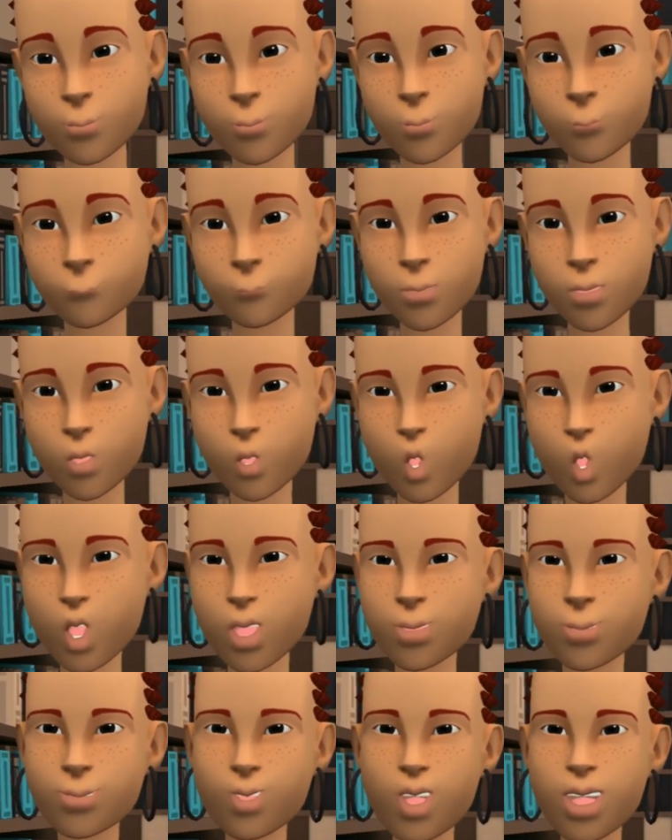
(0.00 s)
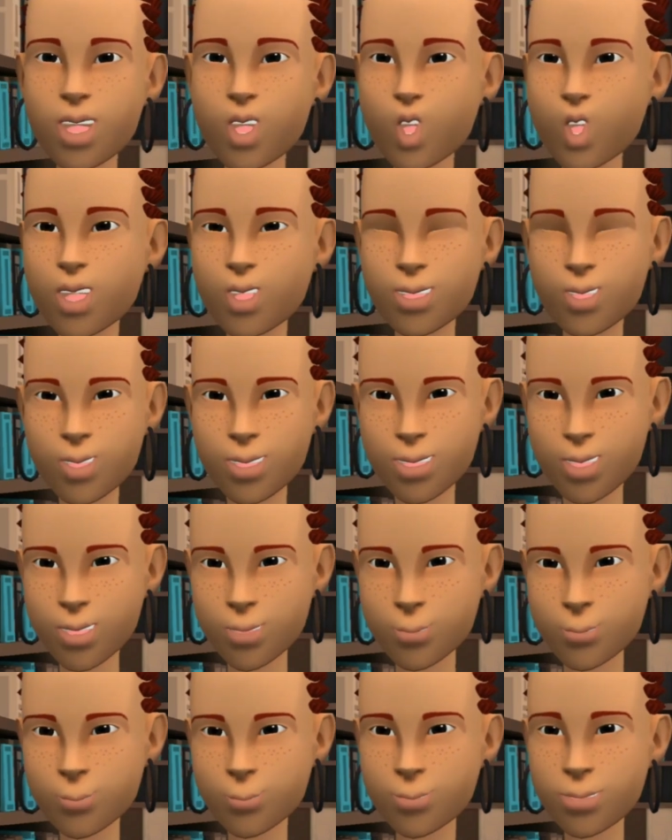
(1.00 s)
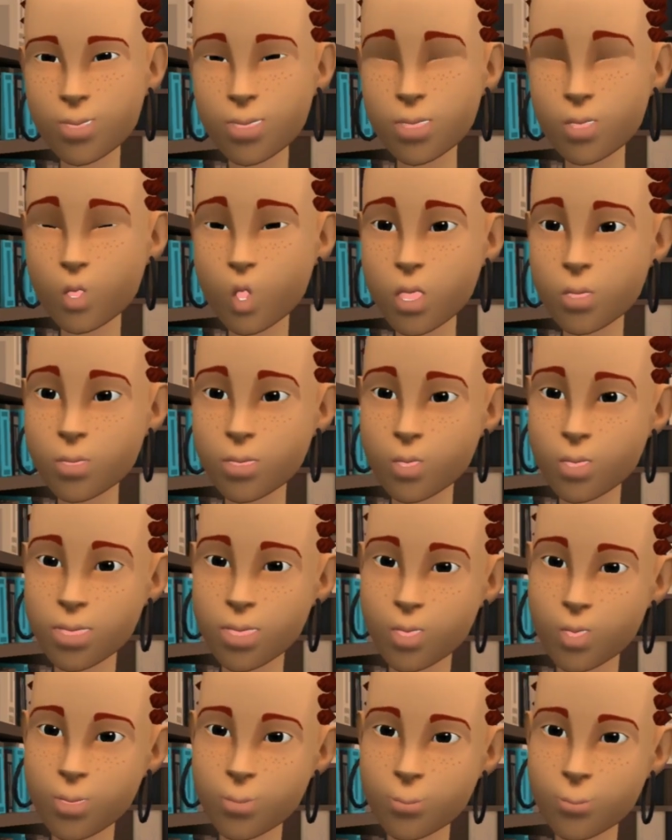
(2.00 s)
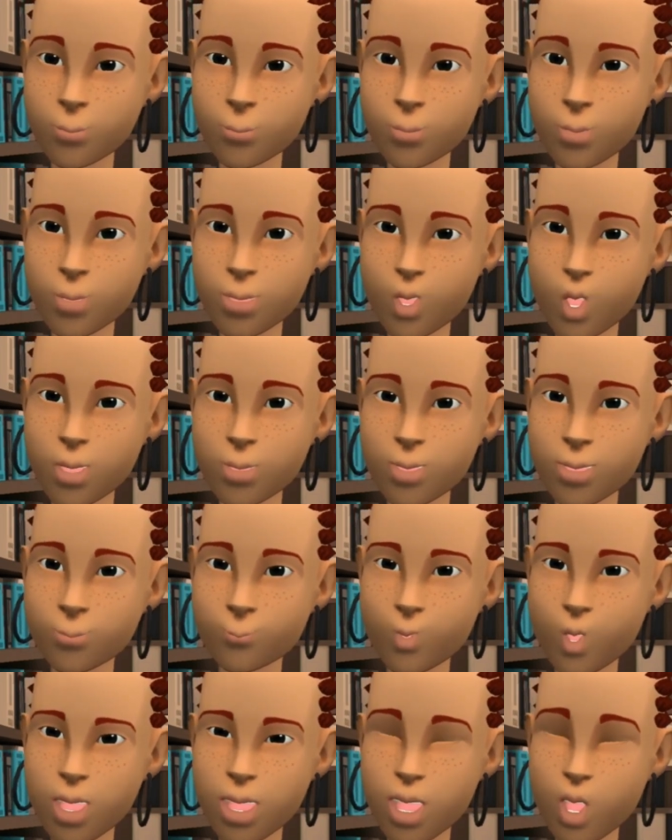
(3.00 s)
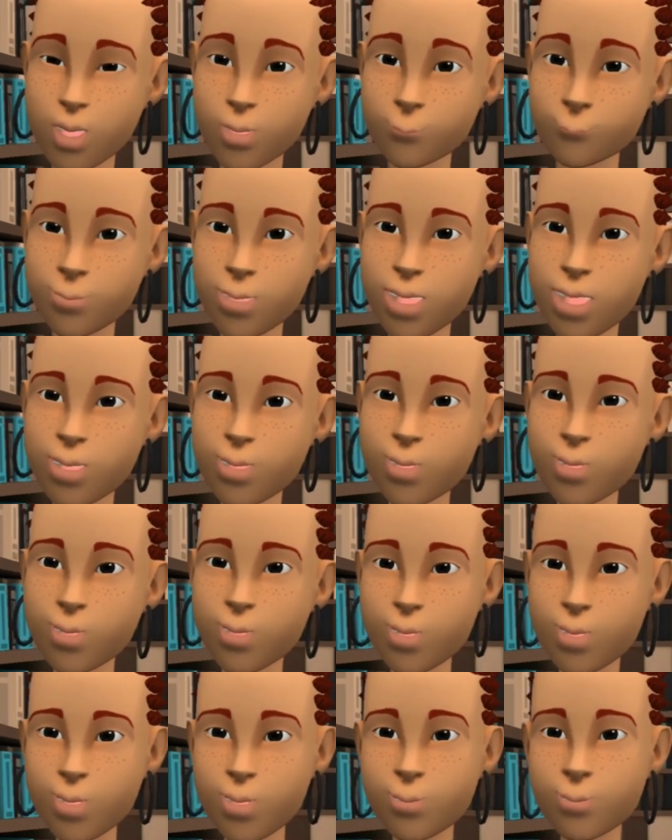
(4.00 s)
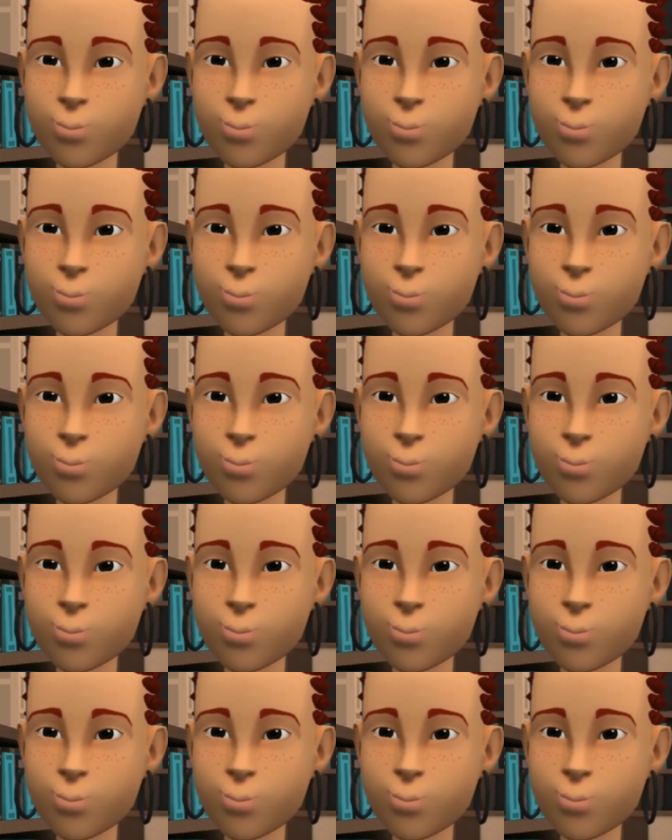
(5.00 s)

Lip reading: when winds sometimes reach speeds of 95 miles per hour